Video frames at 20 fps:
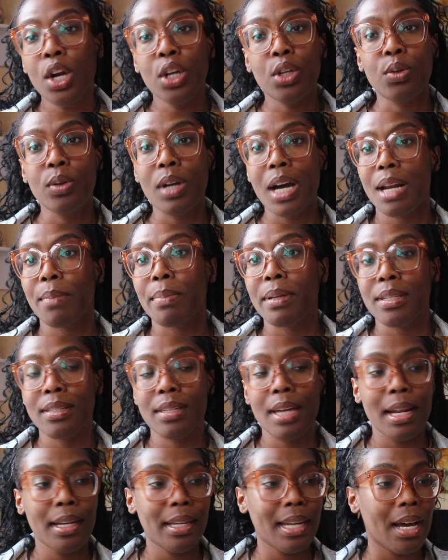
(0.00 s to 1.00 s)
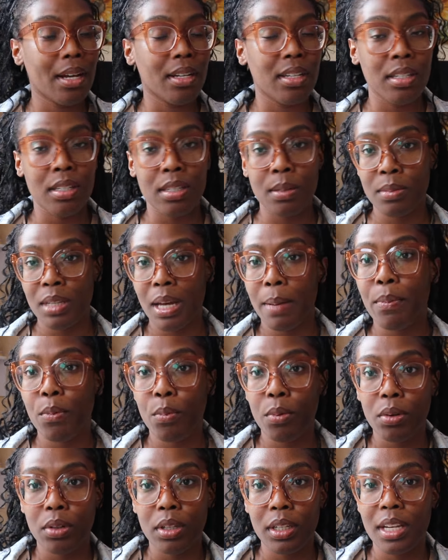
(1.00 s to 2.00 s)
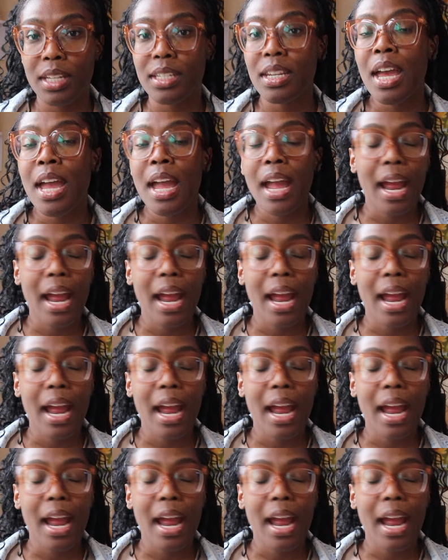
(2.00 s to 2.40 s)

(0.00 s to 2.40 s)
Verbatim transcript: you got to be sat down in some type of wilderness